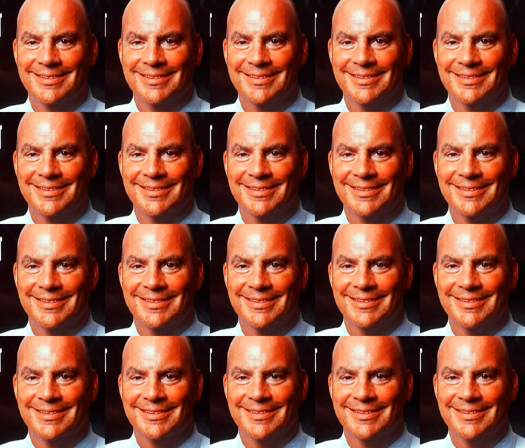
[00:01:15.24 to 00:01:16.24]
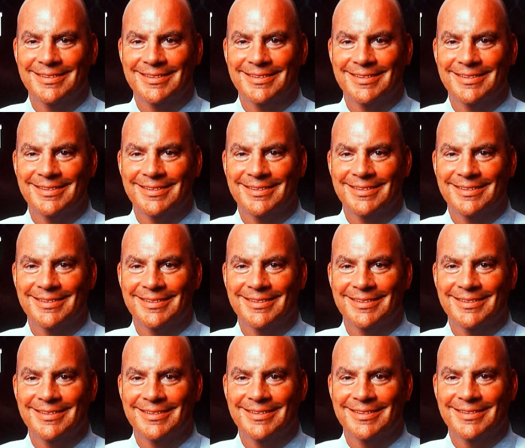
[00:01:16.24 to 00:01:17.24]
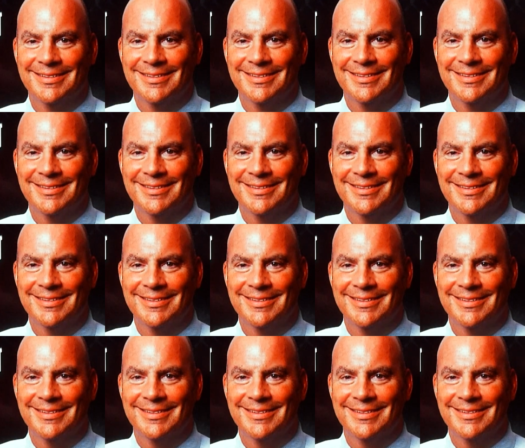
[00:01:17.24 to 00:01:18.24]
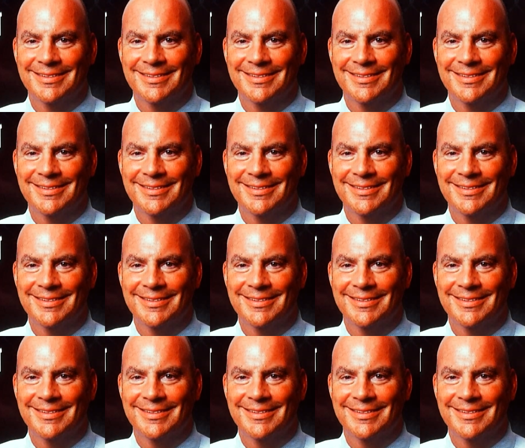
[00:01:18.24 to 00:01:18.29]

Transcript: The person shown says nothing.